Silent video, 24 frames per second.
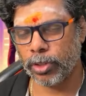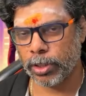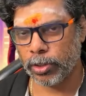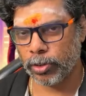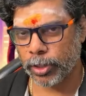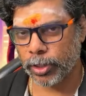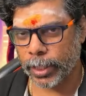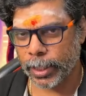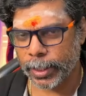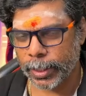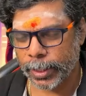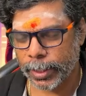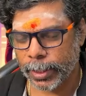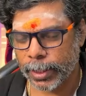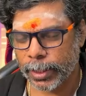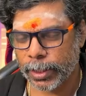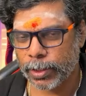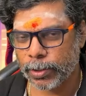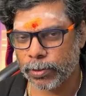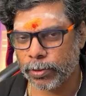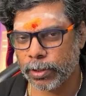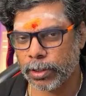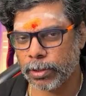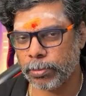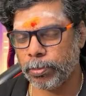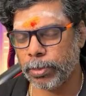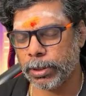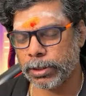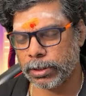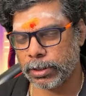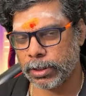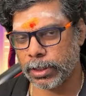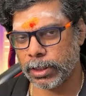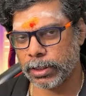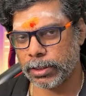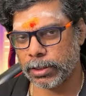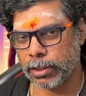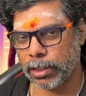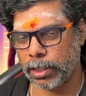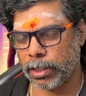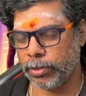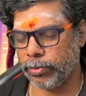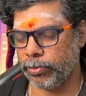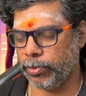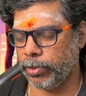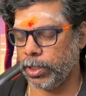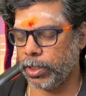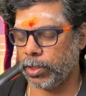you getting into a business, or
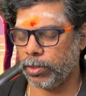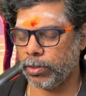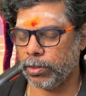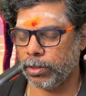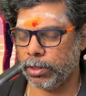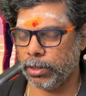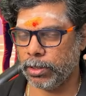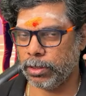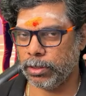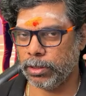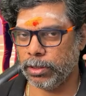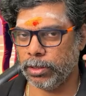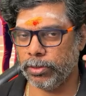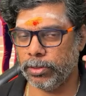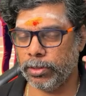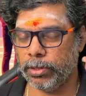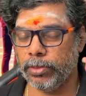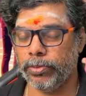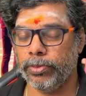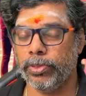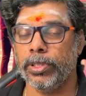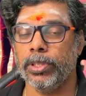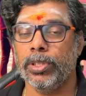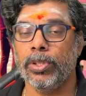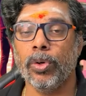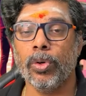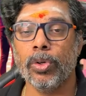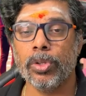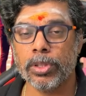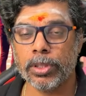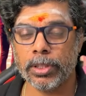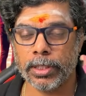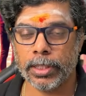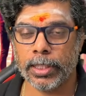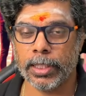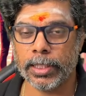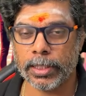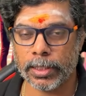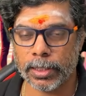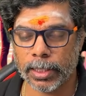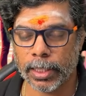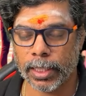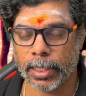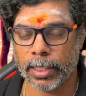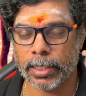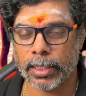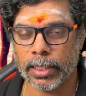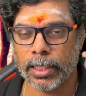if you don't think
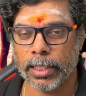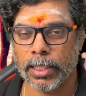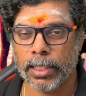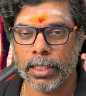that